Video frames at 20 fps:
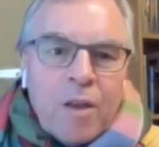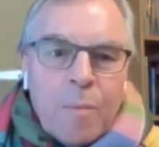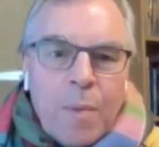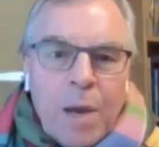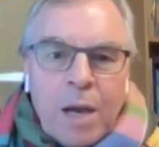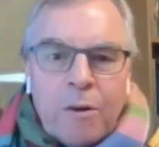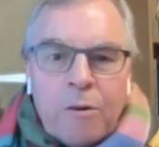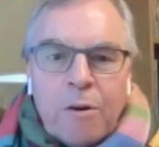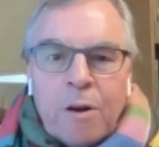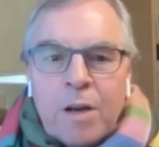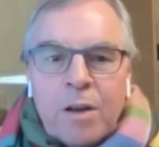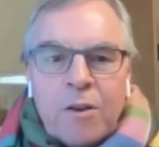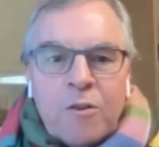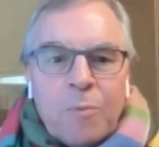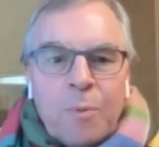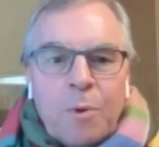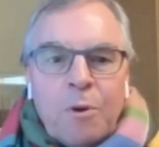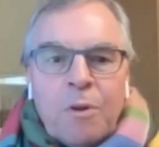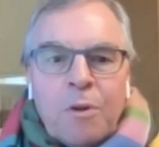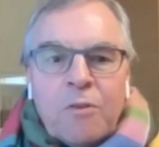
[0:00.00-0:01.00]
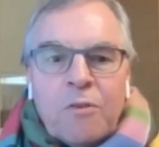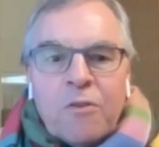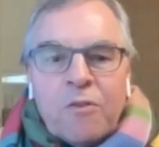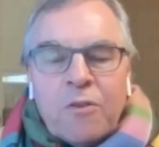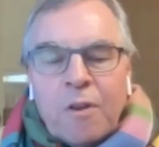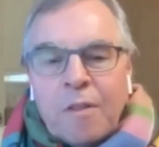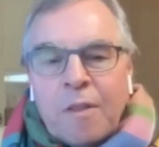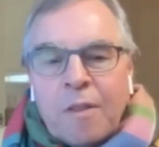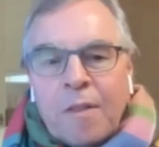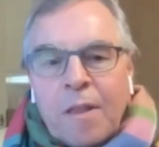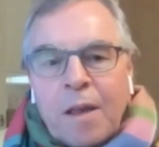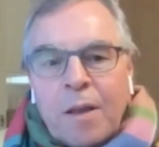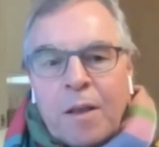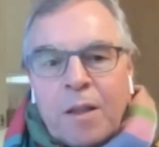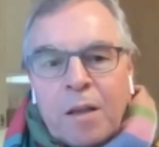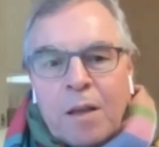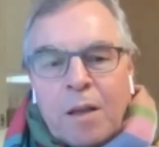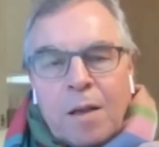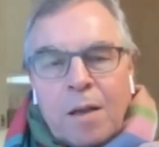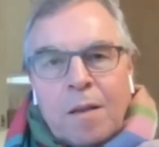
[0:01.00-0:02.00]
our background experiences, so that